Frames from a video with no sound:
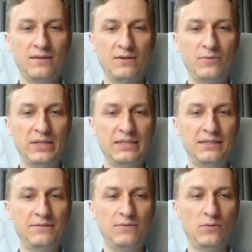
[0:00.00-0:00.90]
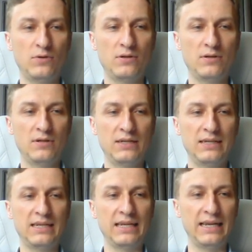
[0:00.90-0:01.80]
Queen d4,
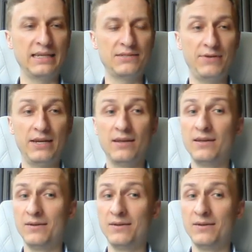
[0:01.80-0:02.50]
king a3.